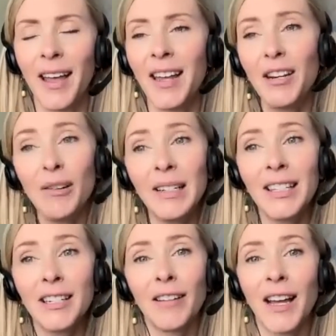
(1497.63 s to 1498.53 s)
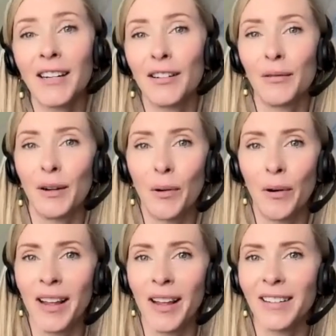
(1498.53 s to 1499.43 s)
and you can still catch the
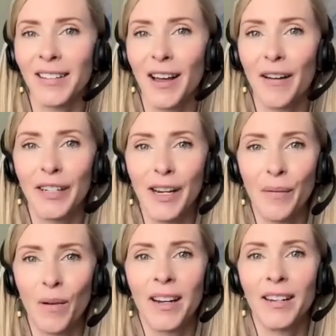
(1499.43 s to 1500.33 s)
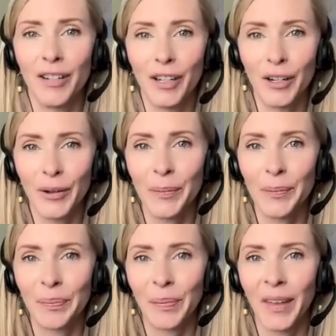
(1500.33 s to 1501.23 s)
recordings of day 1 and 2.